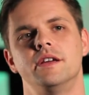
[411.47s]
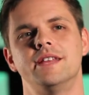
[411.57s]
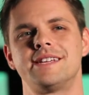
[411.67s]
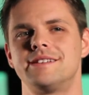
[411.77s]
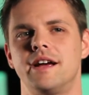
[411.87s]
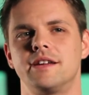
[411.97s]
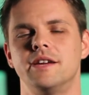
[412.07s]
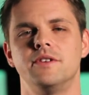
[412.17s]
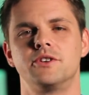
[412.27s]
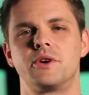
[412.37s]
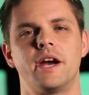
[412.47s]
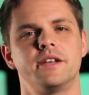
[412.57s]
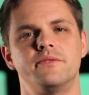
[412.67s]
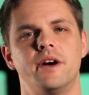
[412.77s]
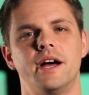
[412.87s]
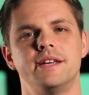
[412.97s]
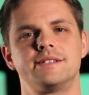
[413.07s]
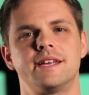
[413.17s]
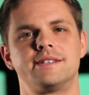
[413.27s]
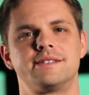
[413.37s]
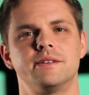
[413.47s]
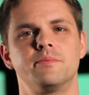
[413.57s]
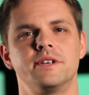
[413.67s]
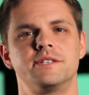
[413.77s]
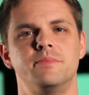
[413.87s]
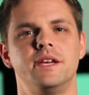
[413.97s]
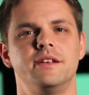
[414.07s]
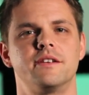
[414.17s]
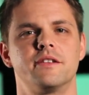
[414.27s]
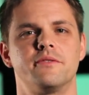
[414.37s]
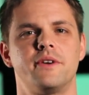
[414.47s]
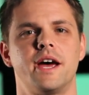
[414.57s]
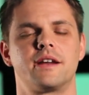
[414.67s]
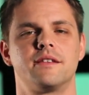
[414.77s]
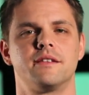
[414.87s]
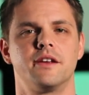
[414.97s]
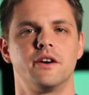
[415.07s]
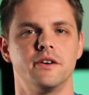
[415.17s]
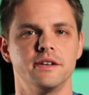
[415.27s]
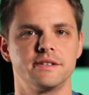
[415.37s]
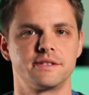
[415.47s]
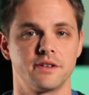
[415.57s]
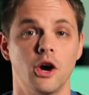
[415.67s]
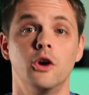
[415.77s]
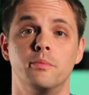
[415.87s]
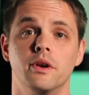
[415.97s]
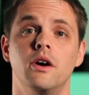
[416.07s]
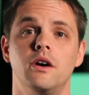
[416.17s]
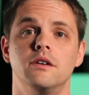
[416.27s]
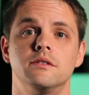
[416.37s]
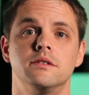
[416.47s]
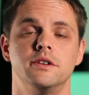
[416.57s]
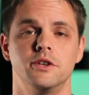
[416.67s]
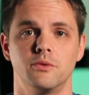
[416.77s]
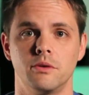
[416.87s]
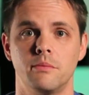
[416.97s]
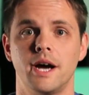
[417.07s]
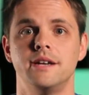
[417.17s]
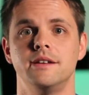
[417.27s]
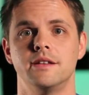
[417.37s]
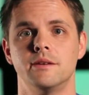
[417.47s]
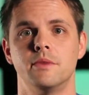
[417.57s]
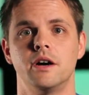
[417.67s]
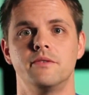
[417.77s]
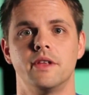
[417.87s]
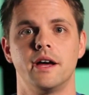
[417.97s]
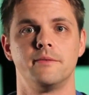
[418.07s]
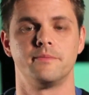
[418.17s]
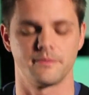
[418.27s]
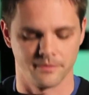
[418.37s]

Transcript: And that's not giving trite advice, that's simply speaking to the fact that there is hope at all, and you're reminding them of that.